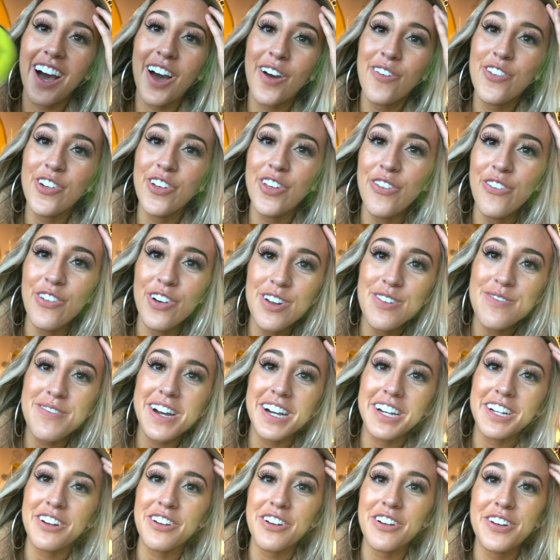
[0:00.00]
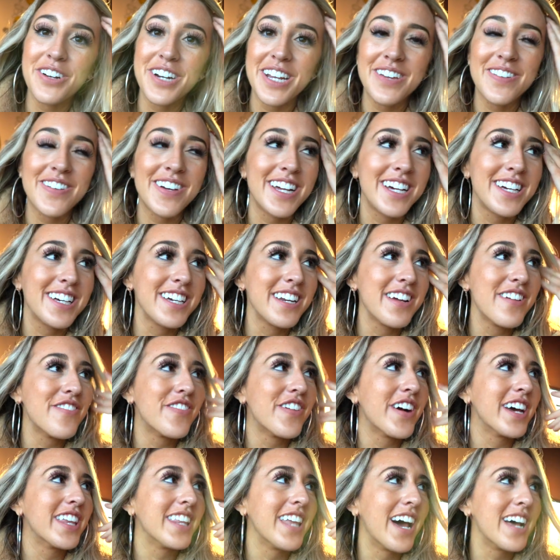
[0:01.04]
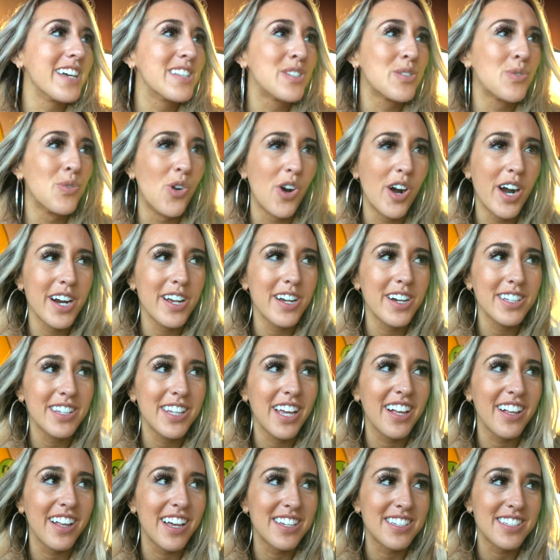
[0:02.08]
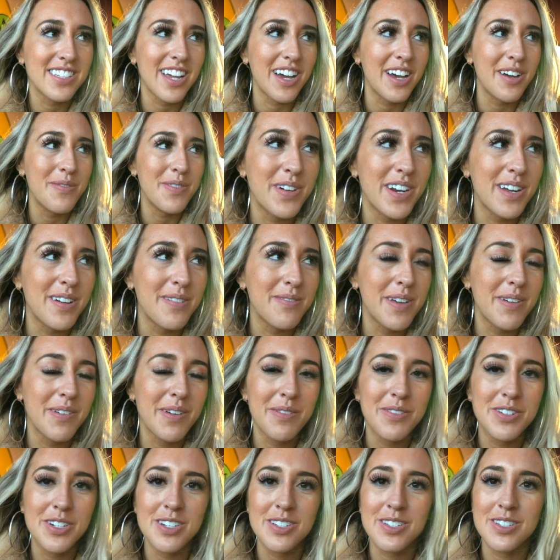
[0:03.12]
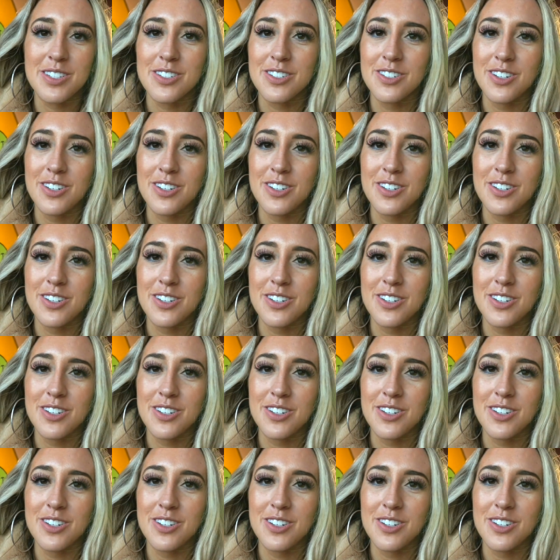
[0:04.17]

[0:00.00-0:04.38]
I really wanted macaroni, but I couldn't find that. I swore I got that last time, but maybe I'm just